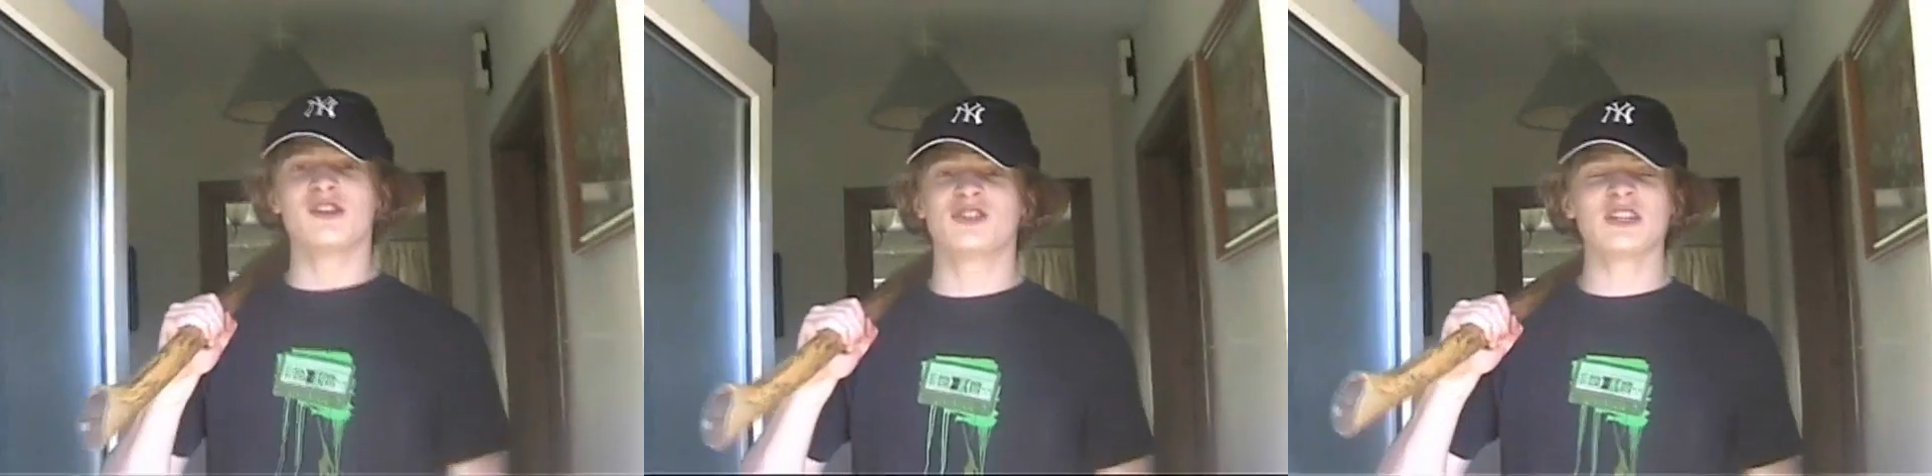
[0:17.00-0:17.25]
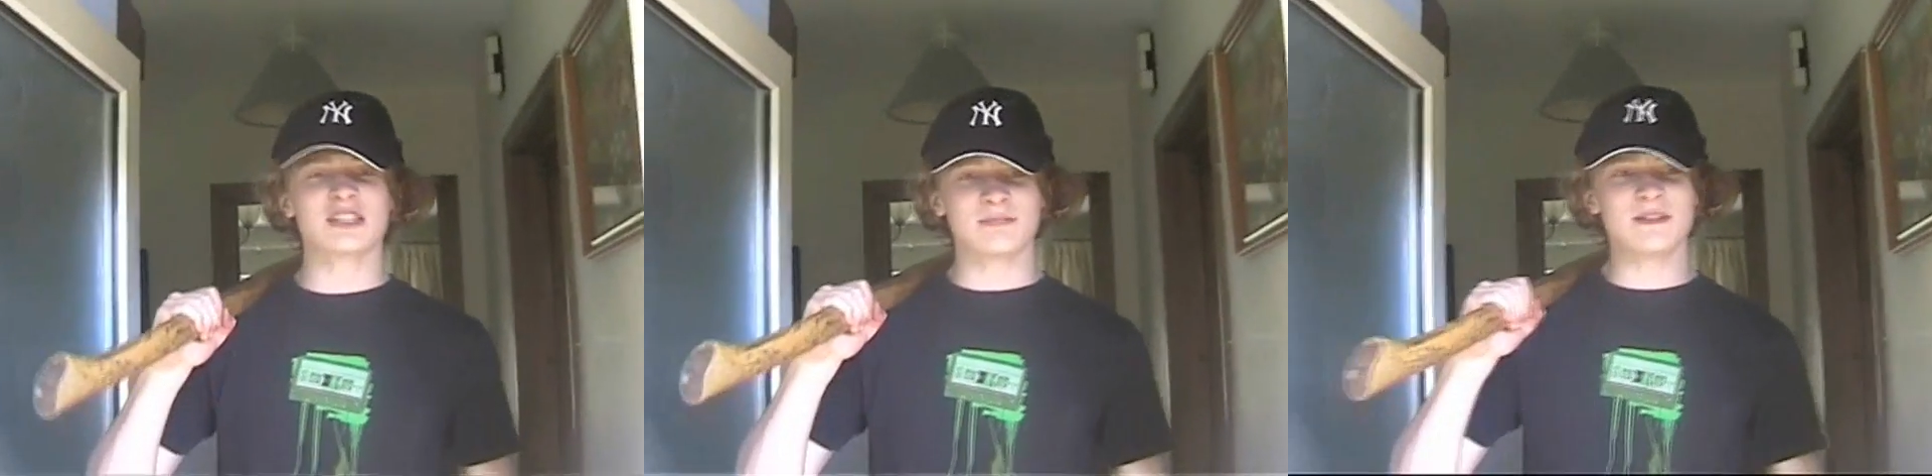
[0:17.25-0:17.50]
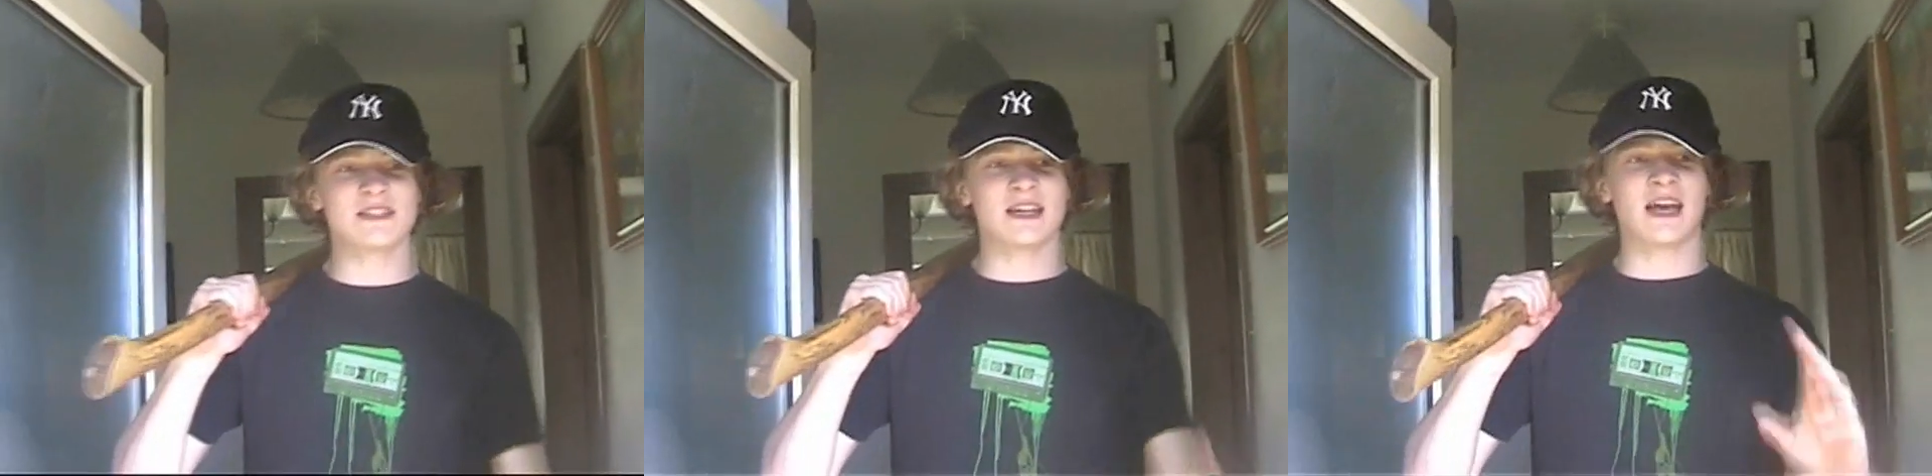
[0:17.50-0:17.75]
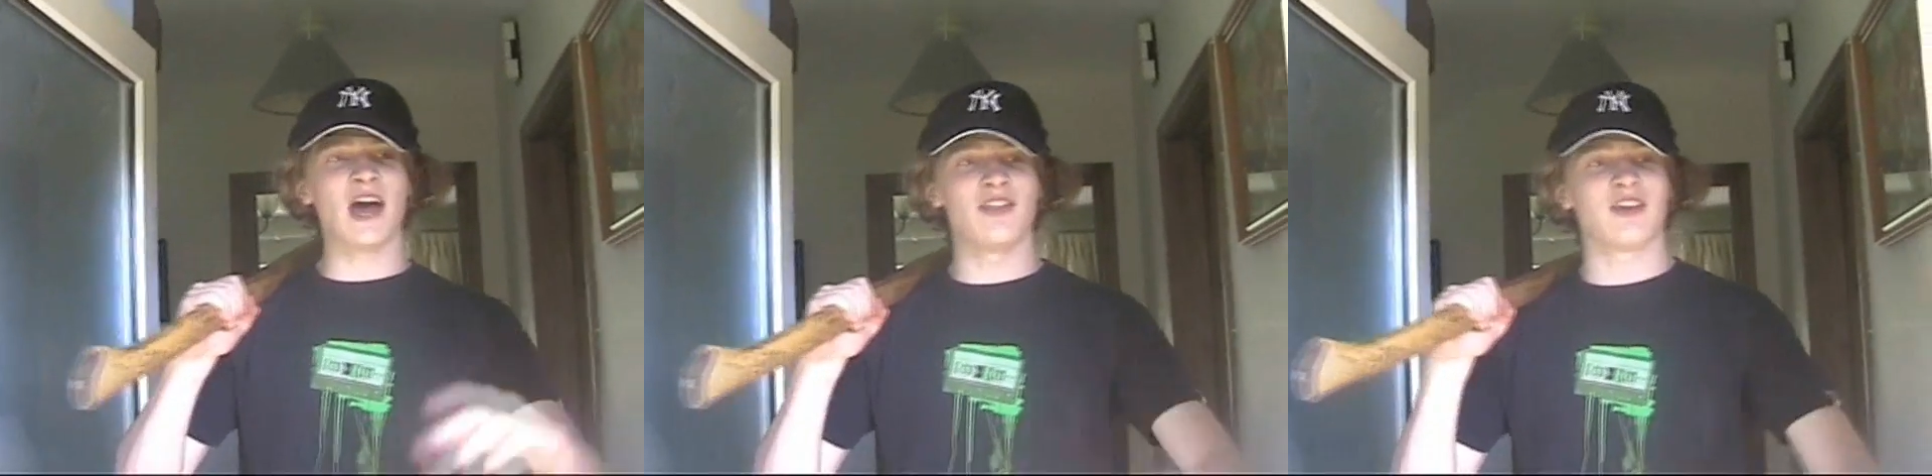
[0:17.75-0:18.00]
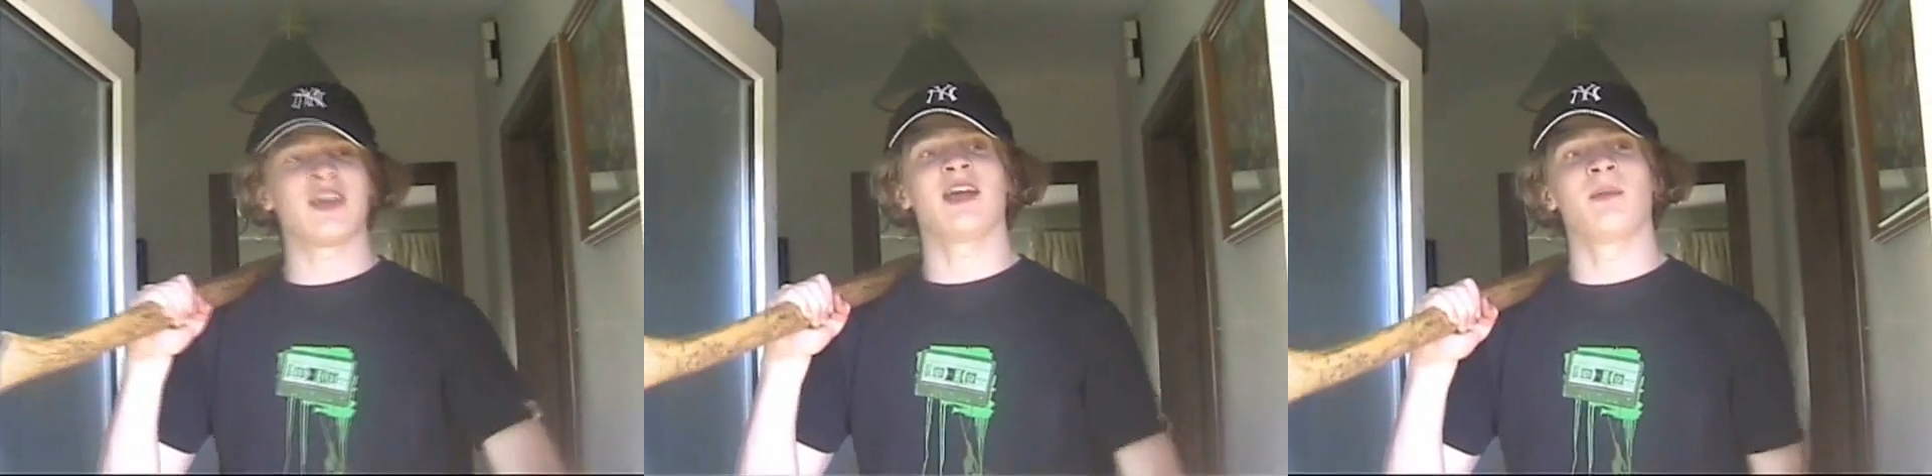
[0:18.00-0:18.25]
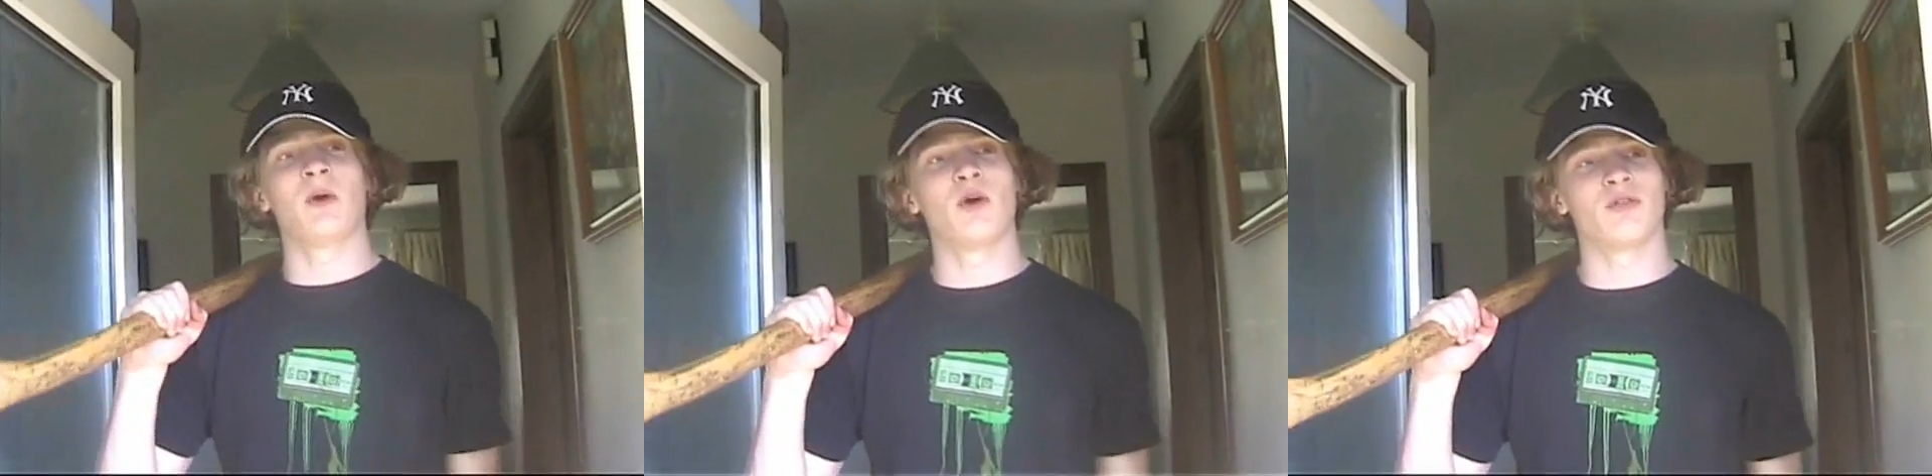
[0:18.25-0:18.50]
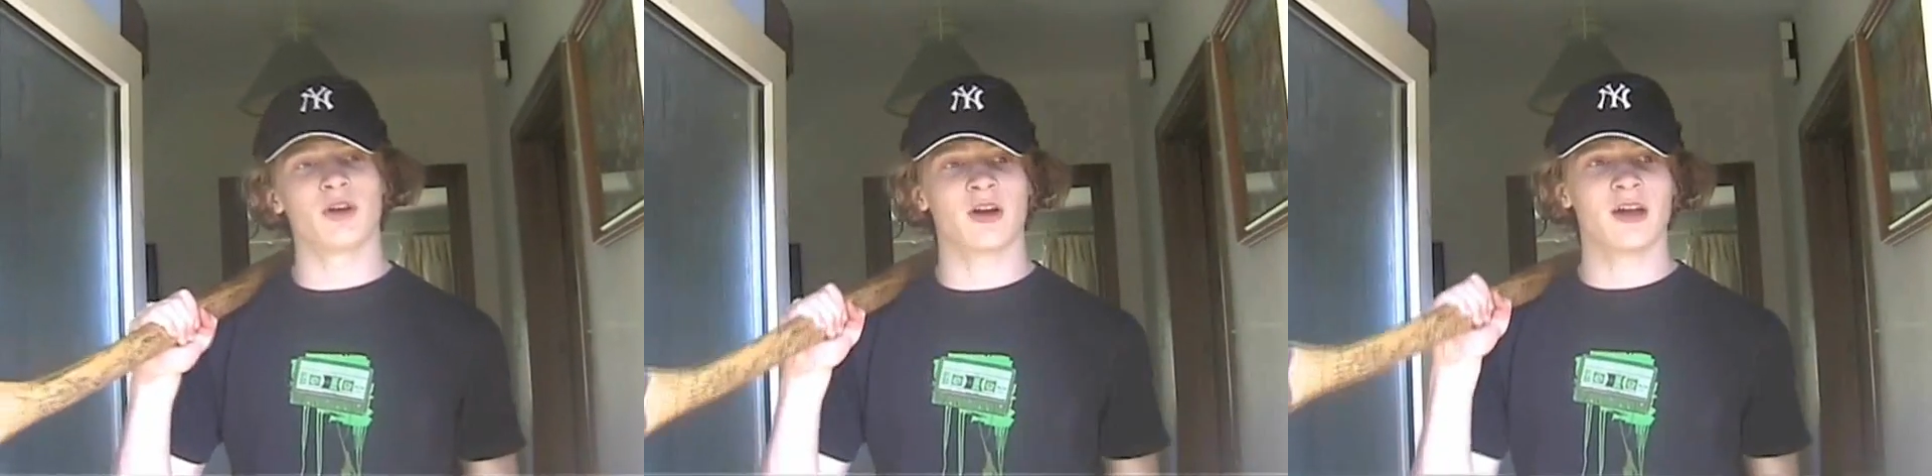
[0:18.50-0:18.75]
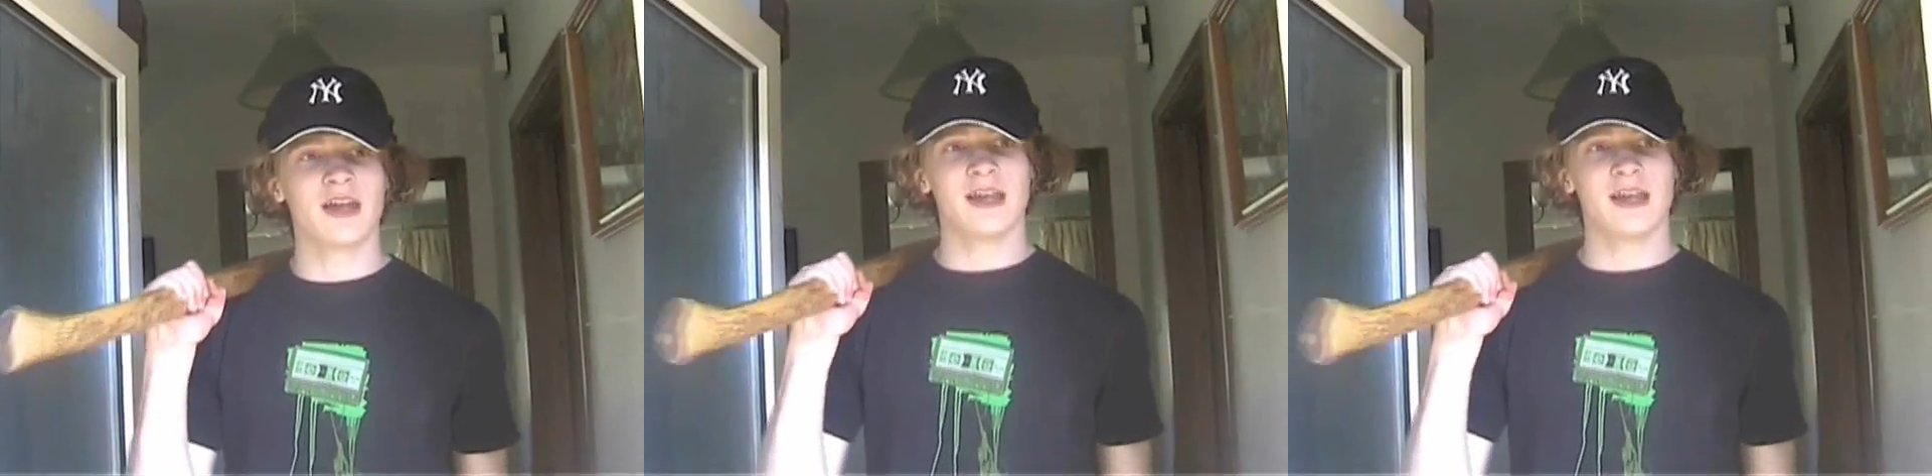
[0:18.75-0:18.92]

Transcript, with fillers: you just missed the guy that came over.